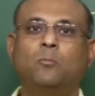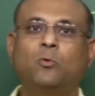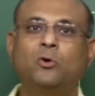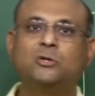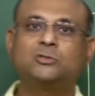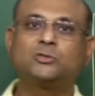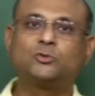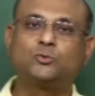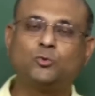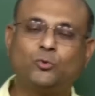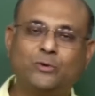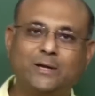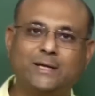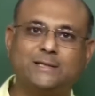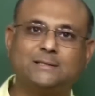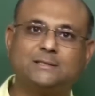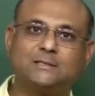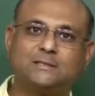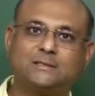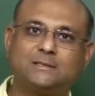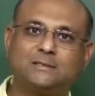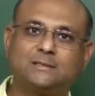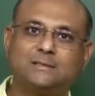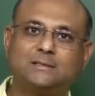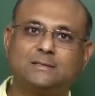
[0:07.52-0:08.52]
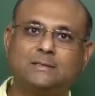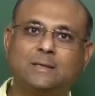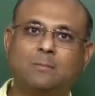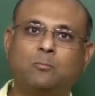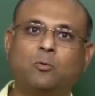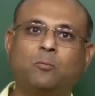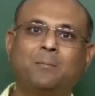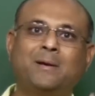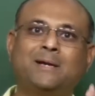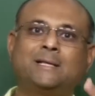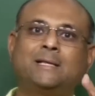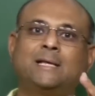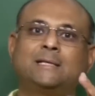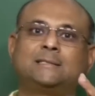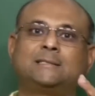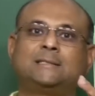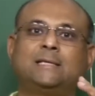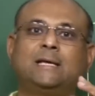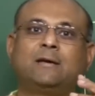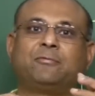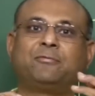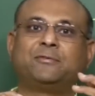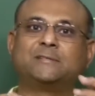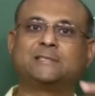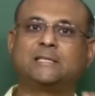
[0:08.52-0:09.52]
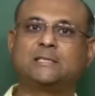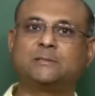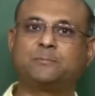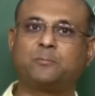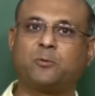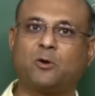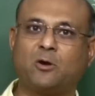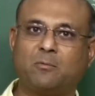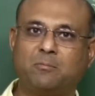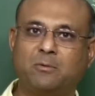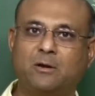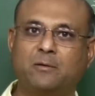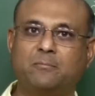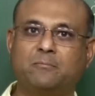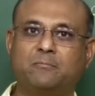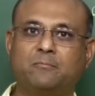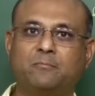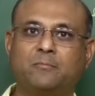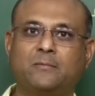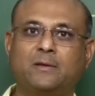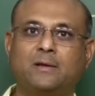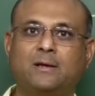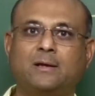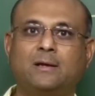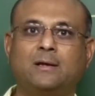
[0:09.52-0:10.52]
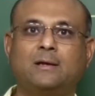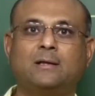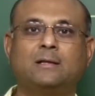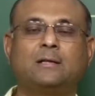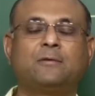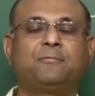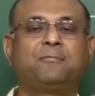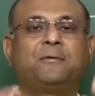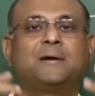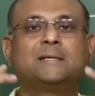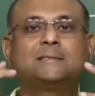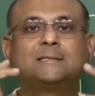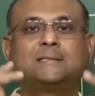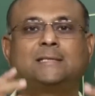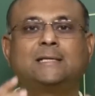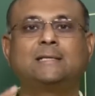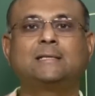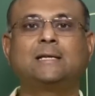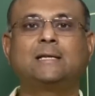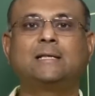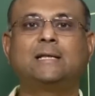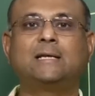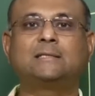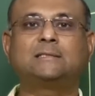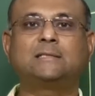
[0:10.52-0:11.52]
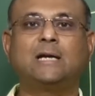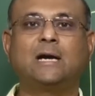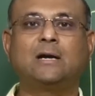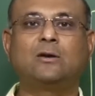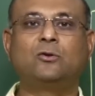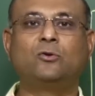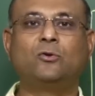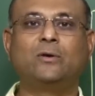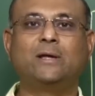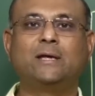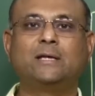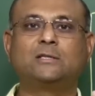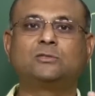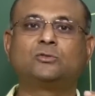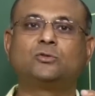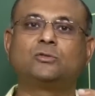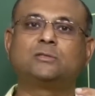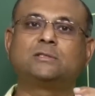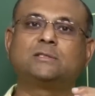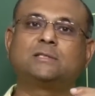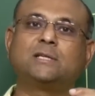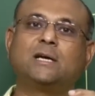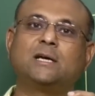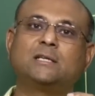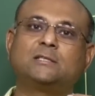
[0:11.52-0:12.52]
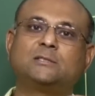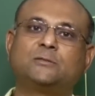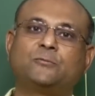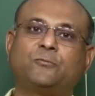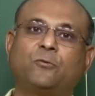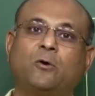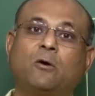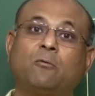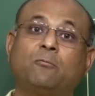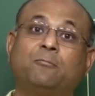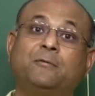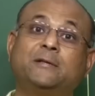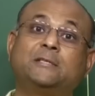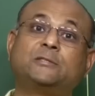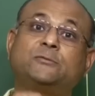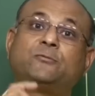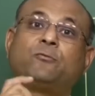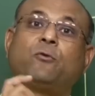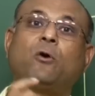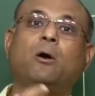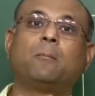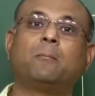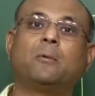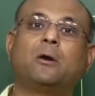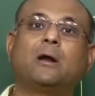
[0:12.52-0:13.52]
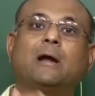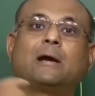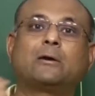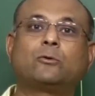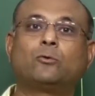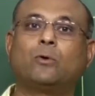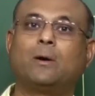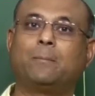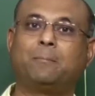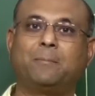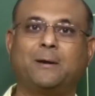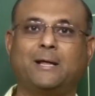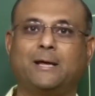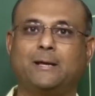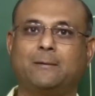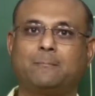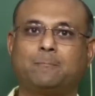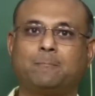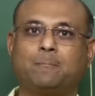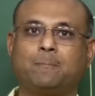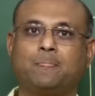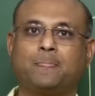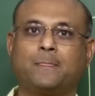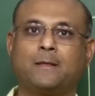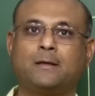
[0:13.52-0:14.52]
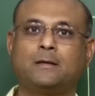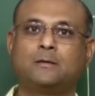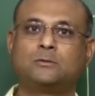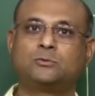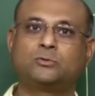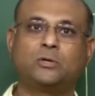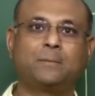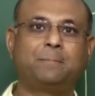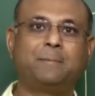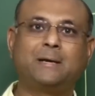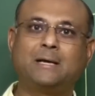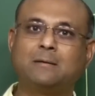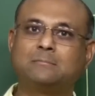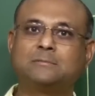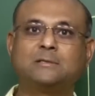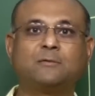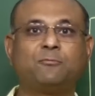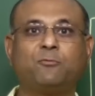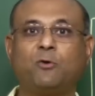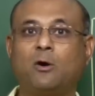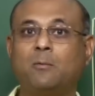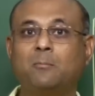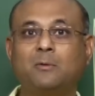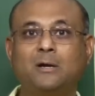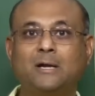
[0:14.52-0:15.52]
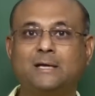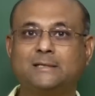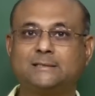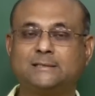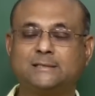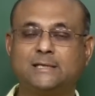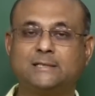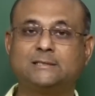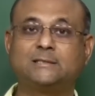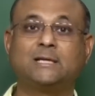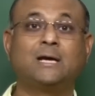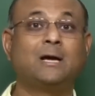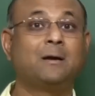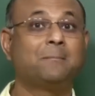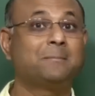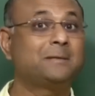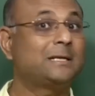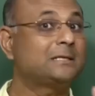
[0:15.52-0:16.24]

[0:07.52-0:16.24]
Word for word: Most students, the moment they see a physics problem, the first thing that they start doing is to search for which formula to apply. So it becomes a formula search.